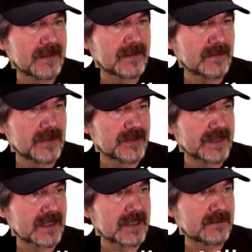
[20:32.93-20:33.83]
building a
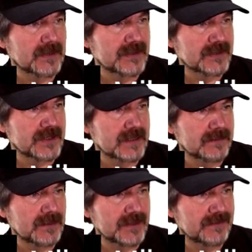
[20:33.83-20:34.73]
component so you can
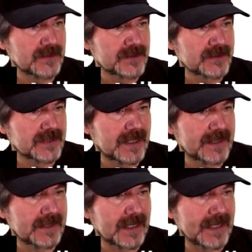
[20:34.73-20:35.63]
put filters on it, a